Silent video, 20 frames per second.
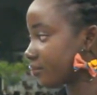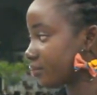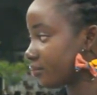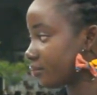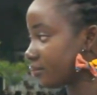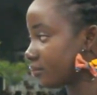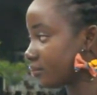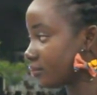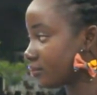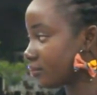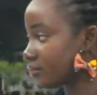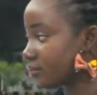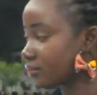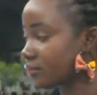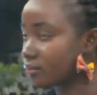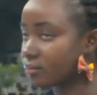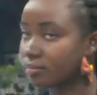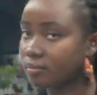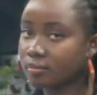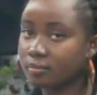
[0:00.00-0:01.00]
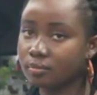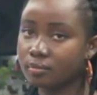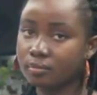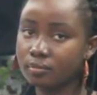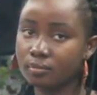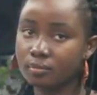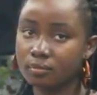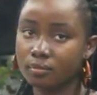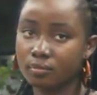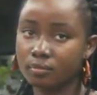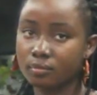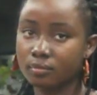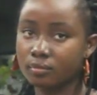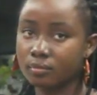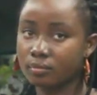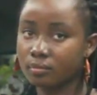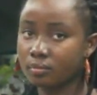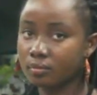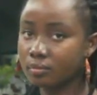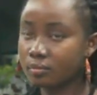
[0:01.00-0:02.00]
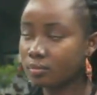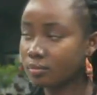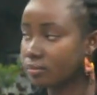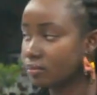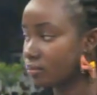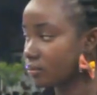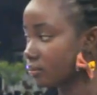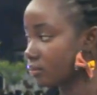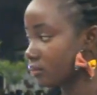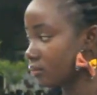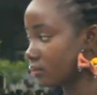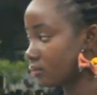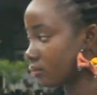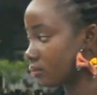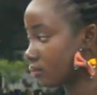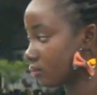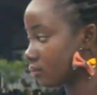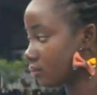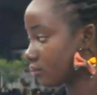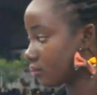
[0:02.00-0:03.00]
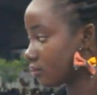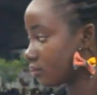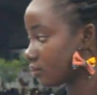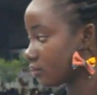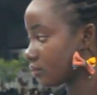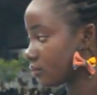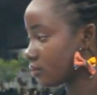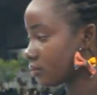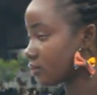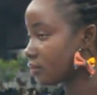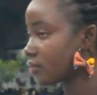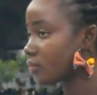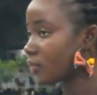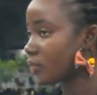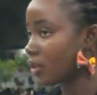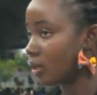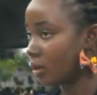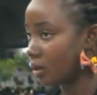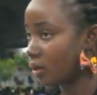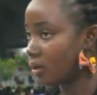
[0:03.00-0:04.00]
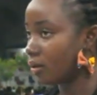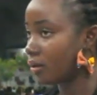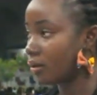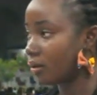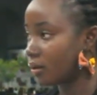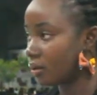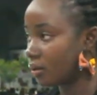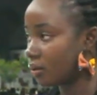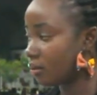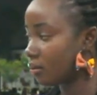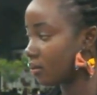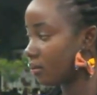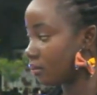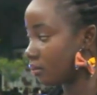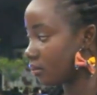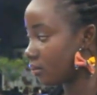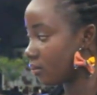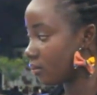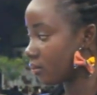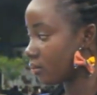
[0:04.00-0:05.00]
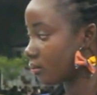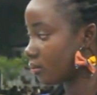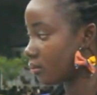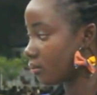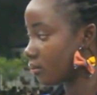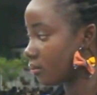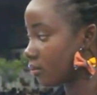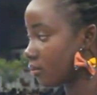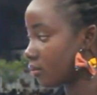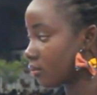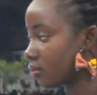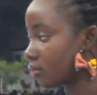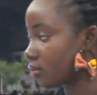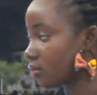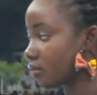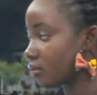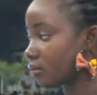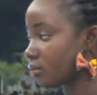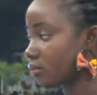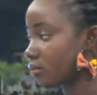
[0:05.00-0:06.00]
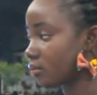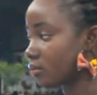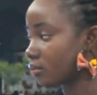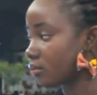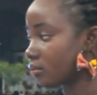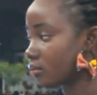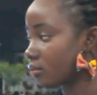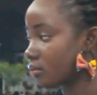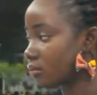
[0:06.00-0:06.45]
(silent)